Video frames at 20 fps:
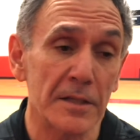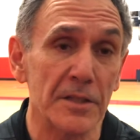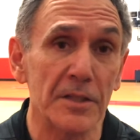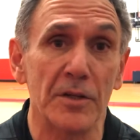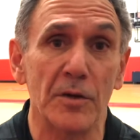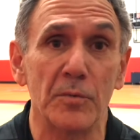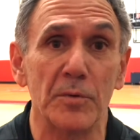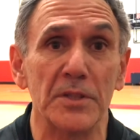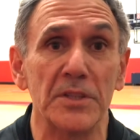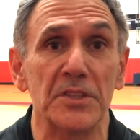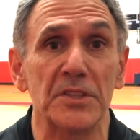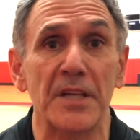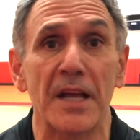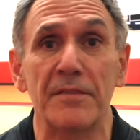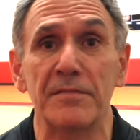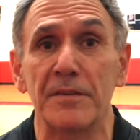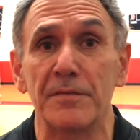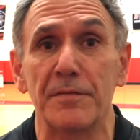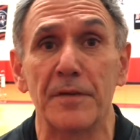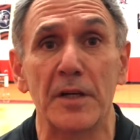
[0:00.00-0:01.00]
You know, we just
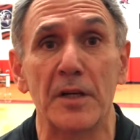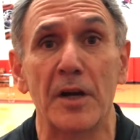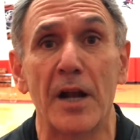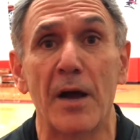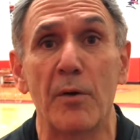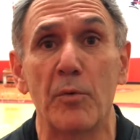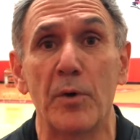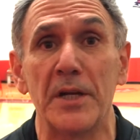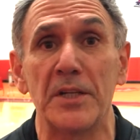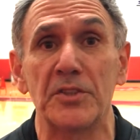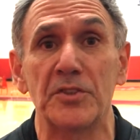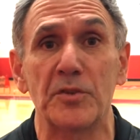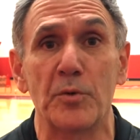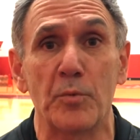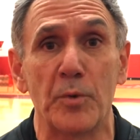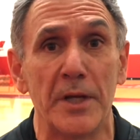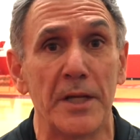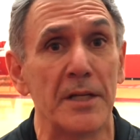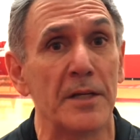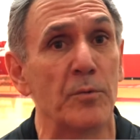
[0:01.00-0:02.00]
have to figure out ways to
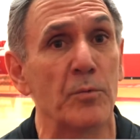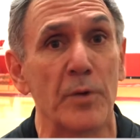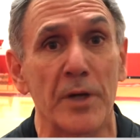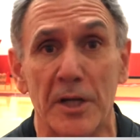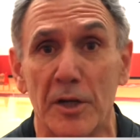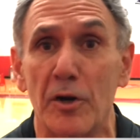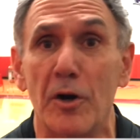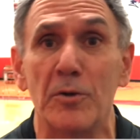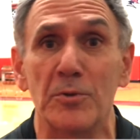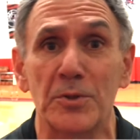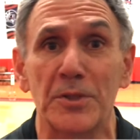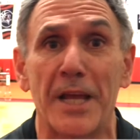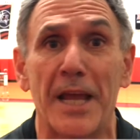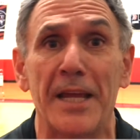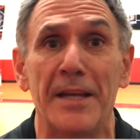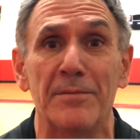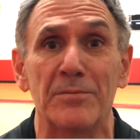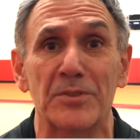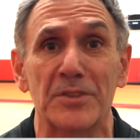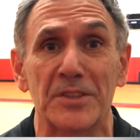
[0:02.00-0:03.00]
win and win close
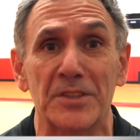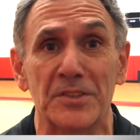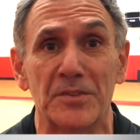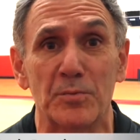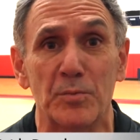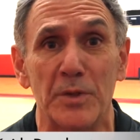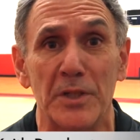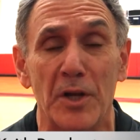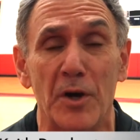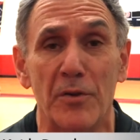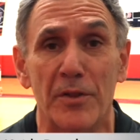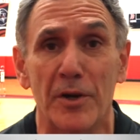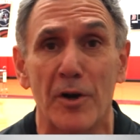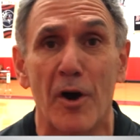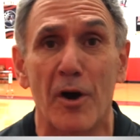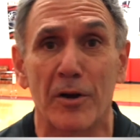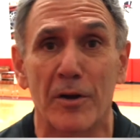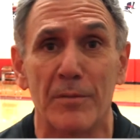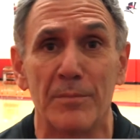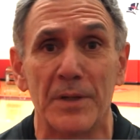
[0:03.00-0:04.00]
games, because we know they're
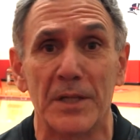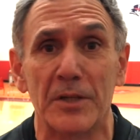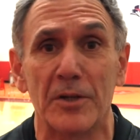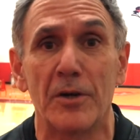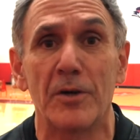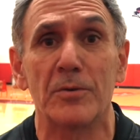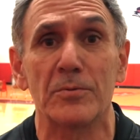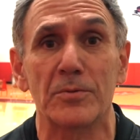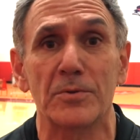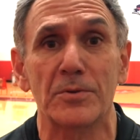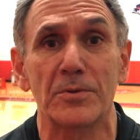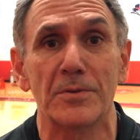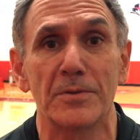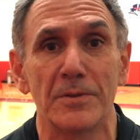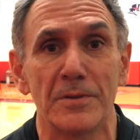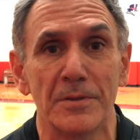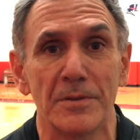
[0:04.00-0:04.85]
all going to be close.